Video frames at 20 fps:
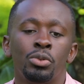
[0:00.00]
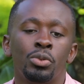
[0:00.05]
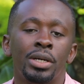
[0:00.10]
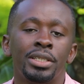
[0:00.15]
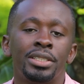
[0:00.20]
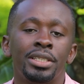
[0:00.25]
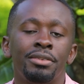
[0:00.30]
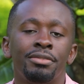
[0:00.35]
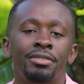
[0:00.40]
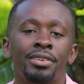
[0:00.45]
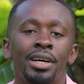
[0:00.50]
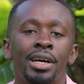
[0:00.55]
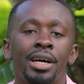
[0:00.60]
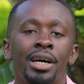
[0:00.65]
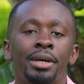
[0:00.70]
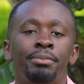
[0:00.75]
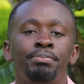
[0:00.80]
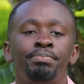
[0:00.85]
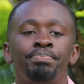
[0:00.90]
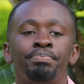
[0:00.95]

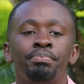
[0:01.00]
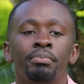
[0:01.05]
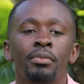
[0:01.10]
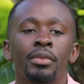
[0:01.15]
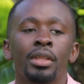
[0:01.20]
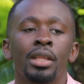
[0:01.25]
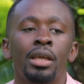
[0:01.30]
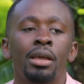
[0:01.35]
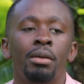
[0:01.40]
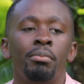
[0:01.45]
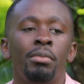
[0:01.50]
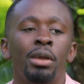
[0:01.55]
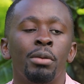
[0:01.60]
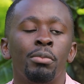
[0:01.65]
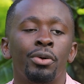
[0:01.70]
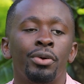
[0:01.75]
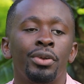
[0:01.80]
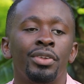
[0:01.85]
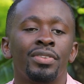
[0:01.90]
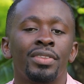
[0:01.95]
whatever
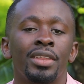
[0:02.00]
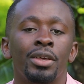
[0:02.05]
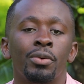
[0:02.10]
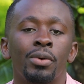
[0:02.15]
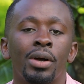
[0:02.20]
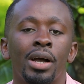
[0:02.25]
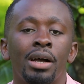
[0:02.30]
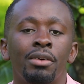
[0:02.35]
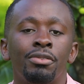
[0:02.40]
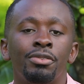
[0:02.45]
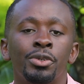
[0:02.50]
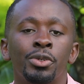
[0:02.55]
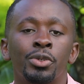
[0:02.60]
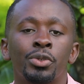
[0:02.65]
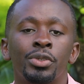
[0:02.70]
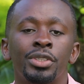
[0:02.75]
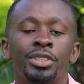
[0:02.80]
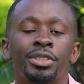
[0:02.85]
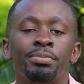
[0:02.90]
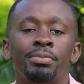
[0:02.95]
memories they were for
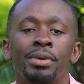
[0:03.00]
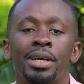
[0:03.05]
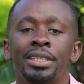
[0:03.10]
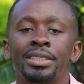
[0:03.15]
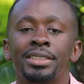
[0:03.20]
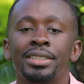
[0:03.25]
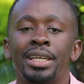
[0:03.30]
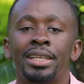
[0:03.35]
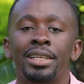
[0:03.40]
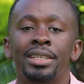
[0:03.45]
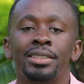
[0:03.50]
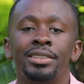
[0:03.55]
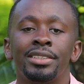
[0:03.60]
Christmas and